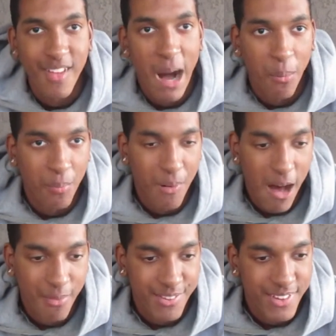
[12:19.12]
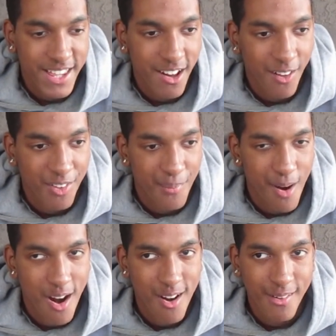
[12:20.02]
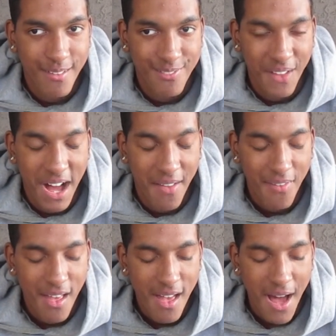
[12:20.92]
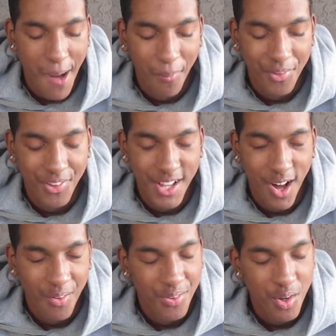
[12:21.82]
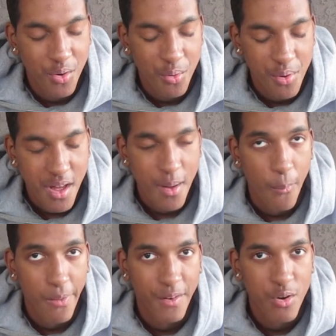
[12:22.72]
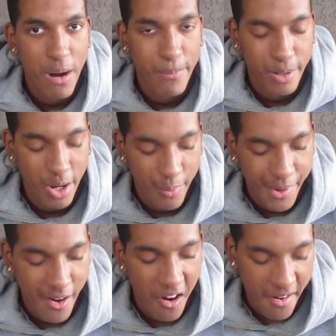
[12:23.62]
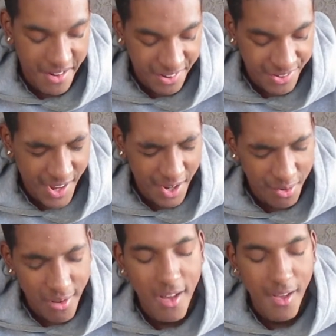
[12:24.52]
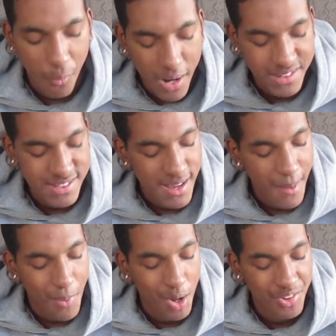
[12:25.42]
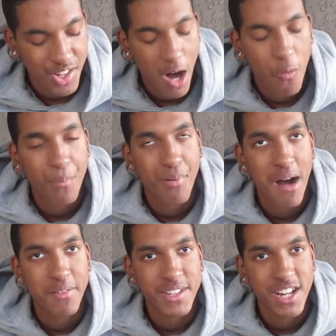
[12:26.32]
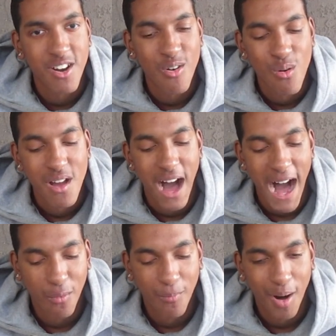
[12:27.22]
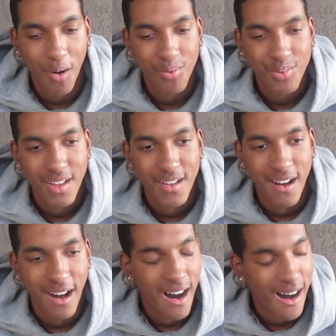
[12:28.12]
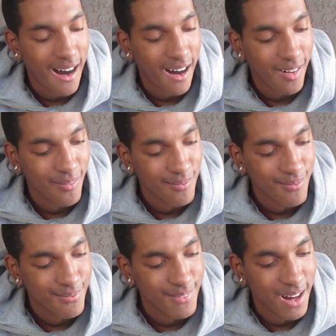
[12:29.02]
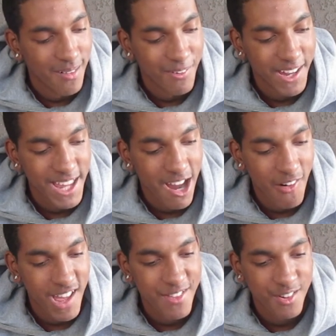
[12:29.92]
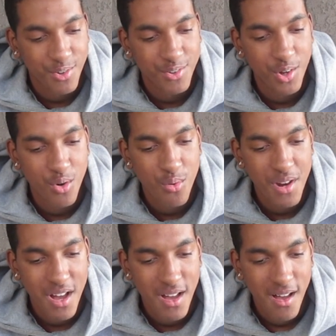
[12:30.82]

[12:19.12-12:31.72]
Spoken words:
I will probably see y'all tomorrow. If not, I will see y'all soon with a new upload on this channel, which most of y'all would probably know I will post a video either soon.